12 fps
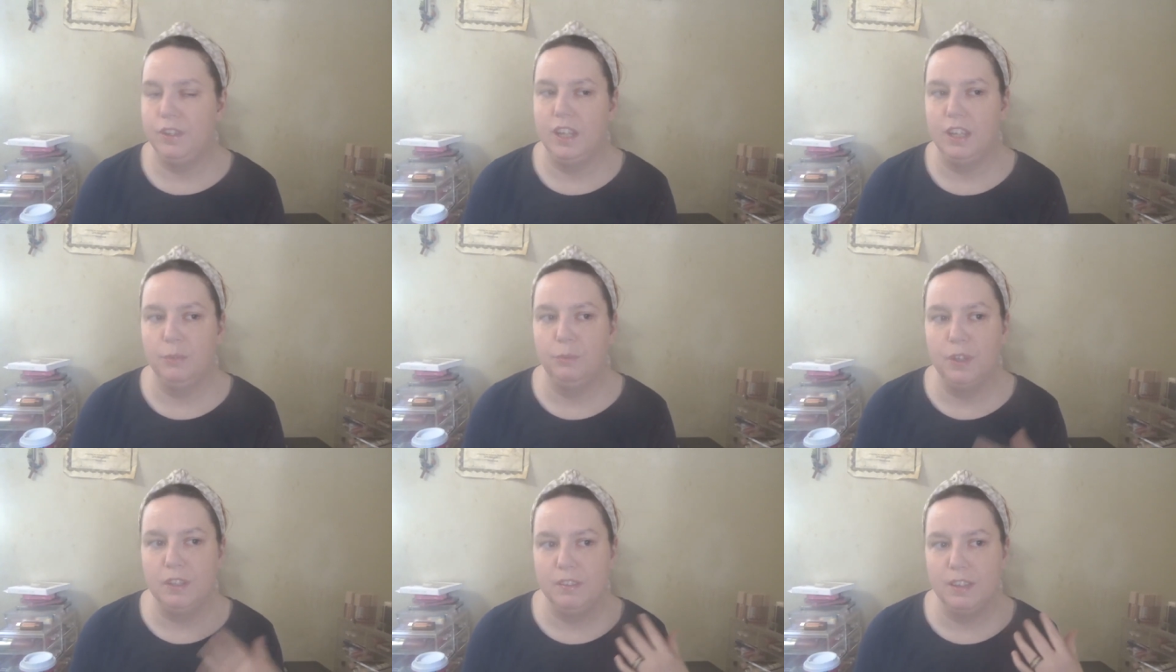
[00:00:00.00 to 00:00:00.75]
it. It
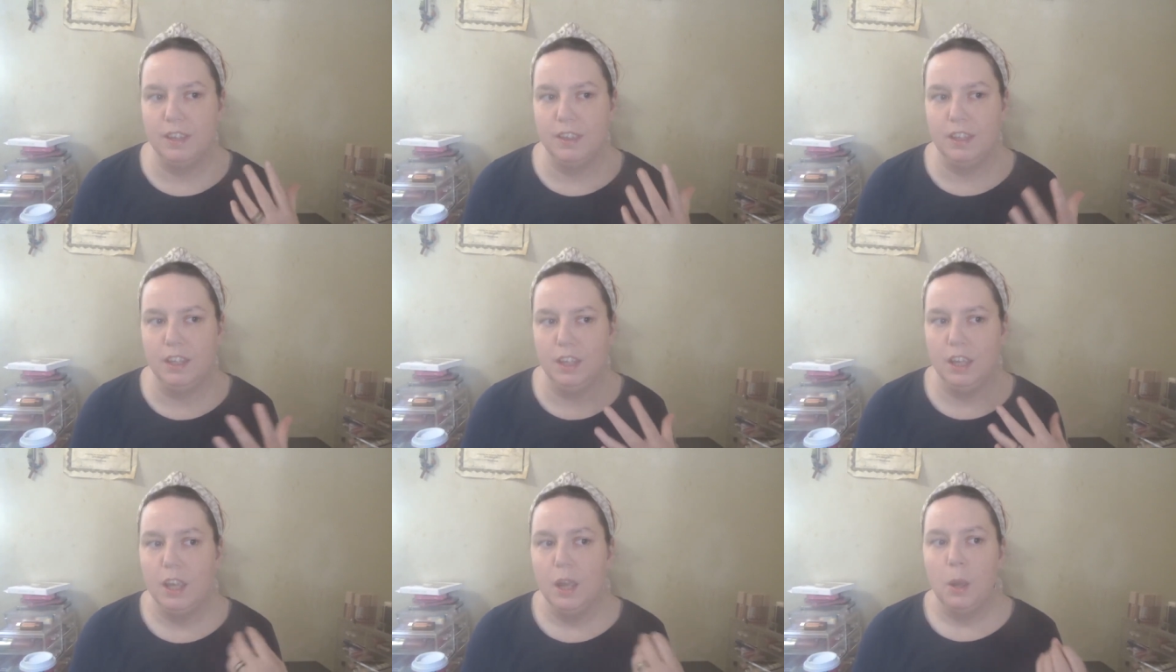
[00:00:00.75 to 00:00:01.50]
was the
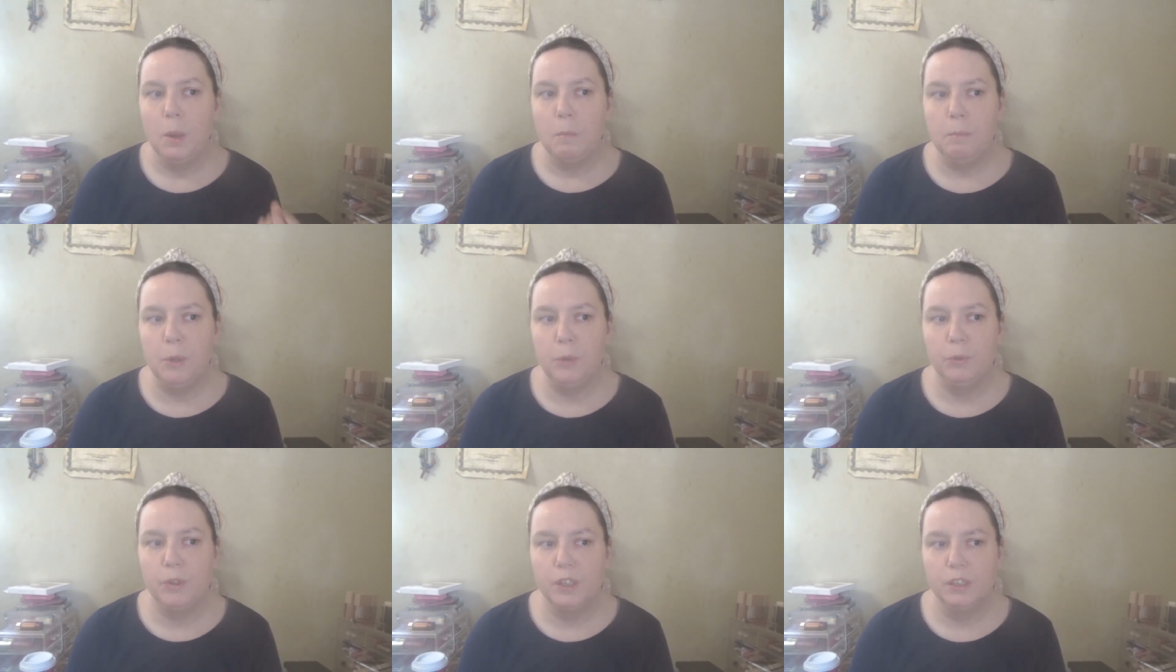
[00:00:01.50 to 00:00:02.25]

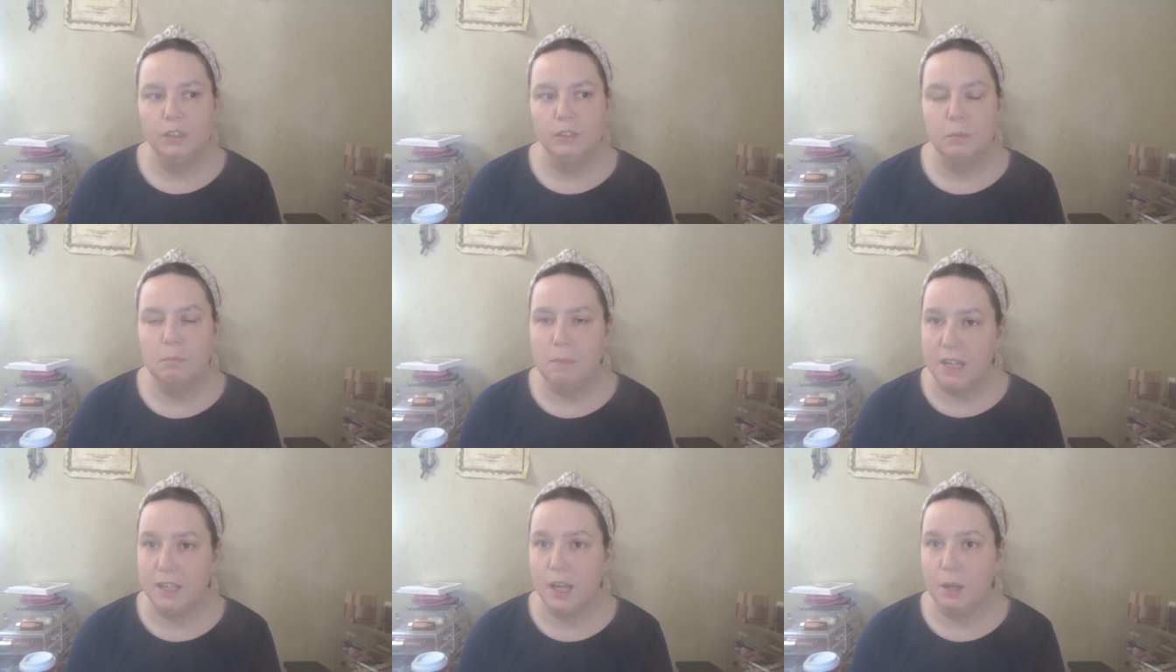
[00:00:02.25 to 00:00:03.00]
Milk
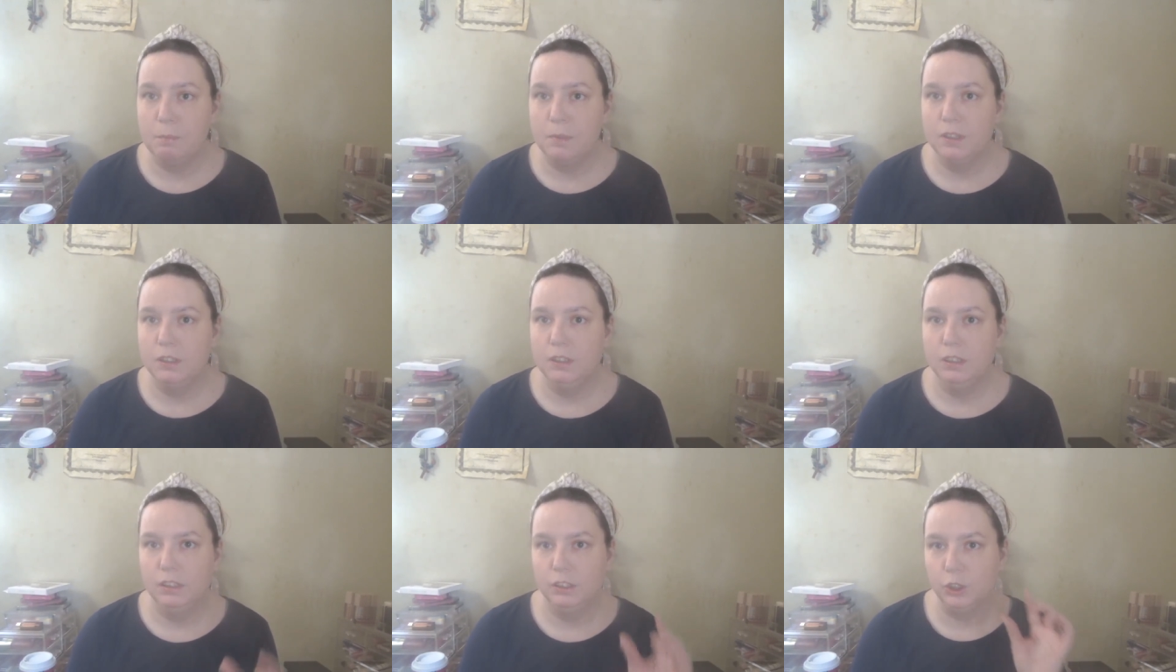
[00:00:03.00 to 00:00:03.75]
Makeup
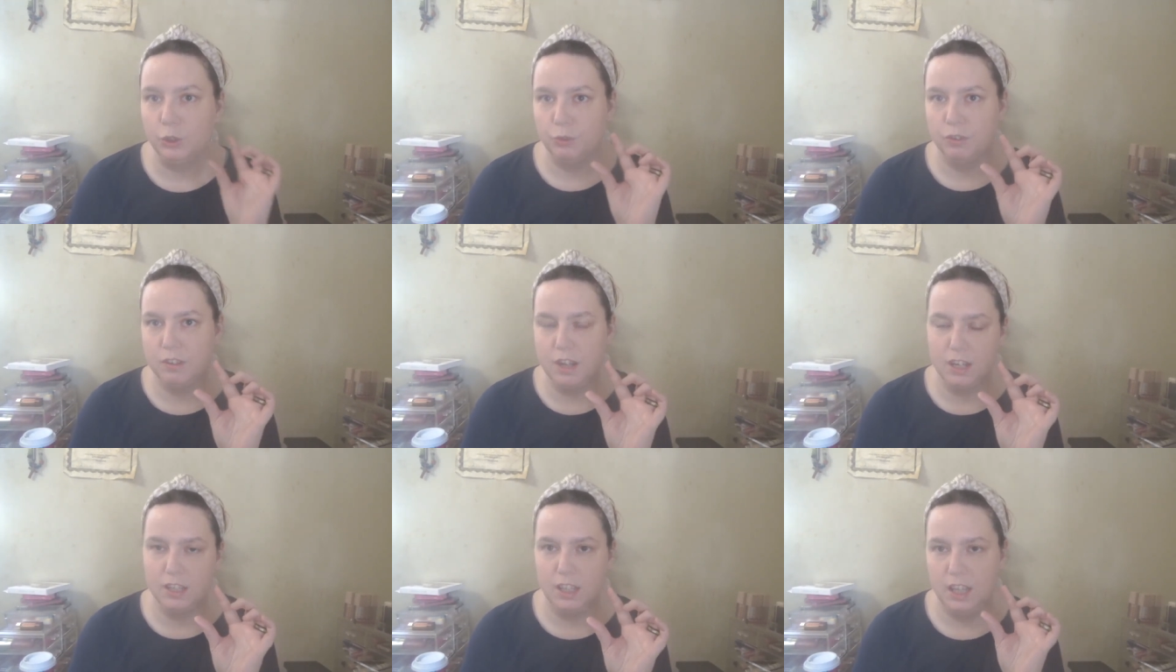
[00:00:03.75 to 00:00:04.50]
Little
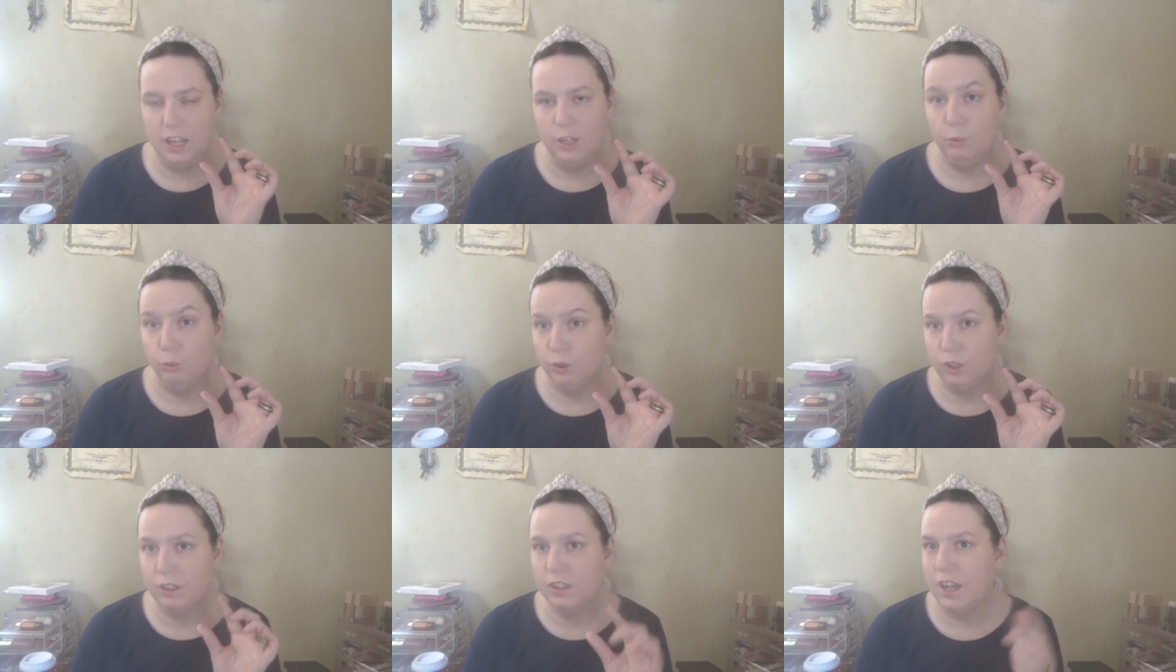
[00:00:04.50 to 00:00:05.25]
Stick in
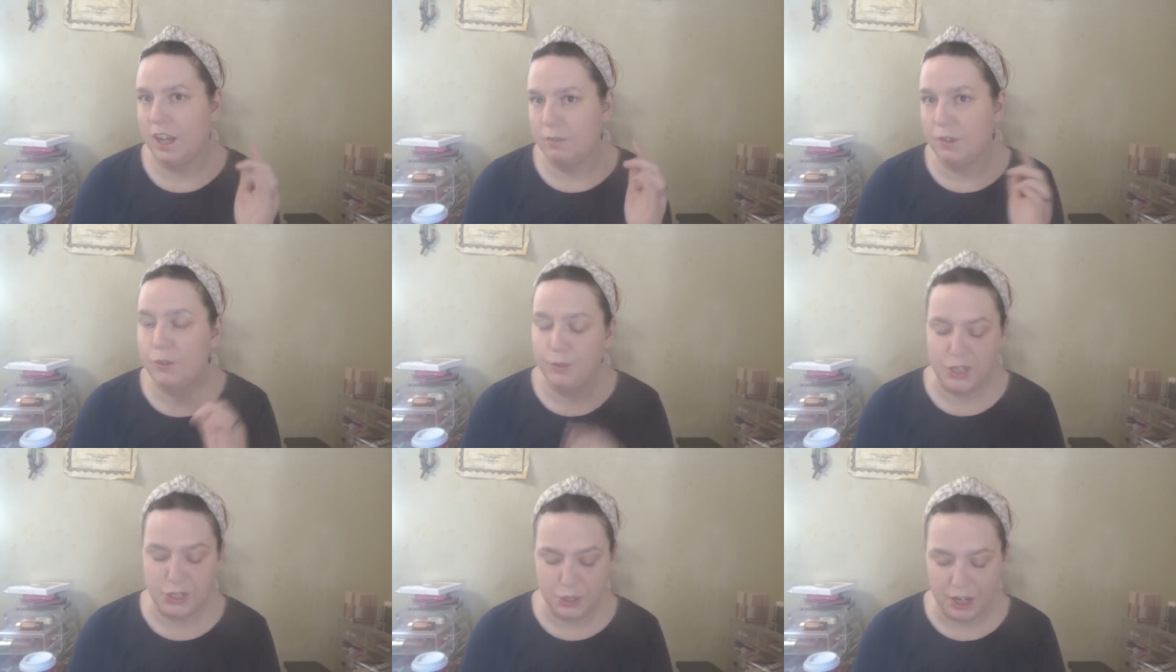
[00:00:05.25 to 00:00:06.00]
Work. I've
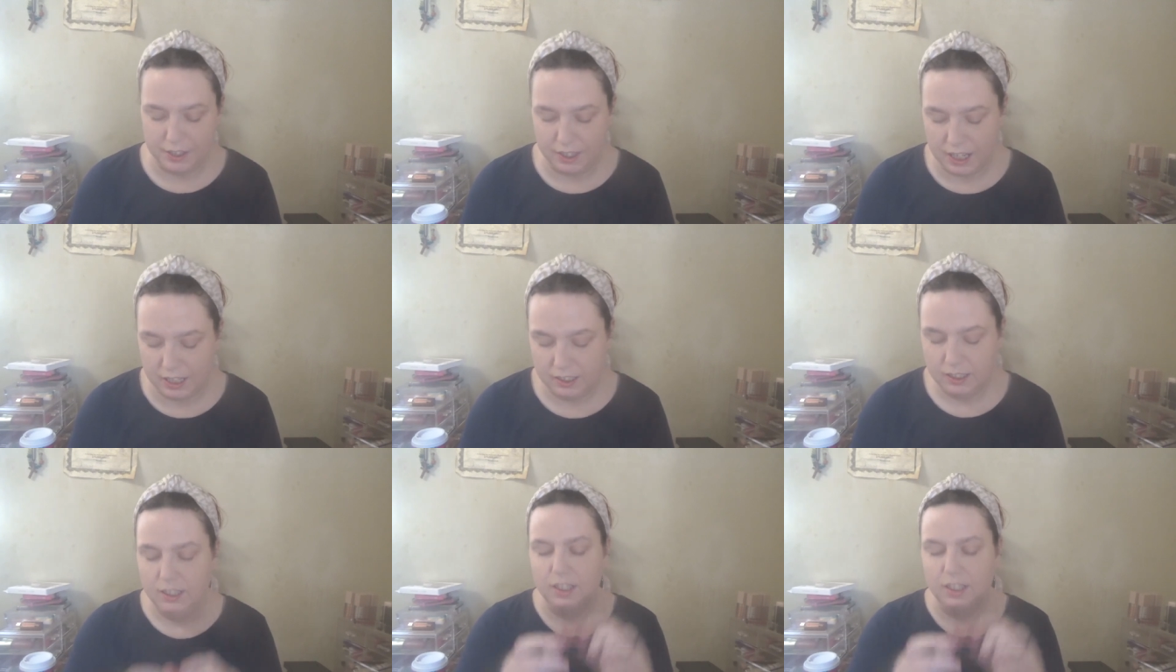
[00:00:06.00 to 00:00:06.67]
already tried that.